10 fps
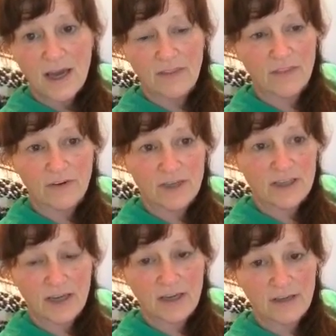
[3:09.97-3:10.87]
and
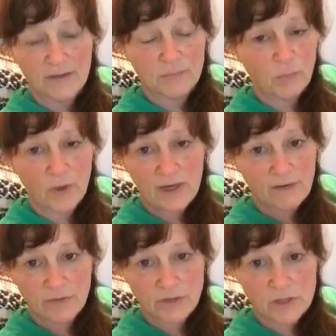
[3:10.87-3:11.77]
30 day
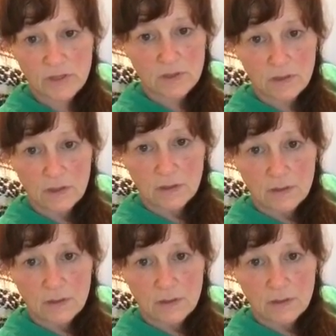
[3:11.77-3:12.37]
whatevers.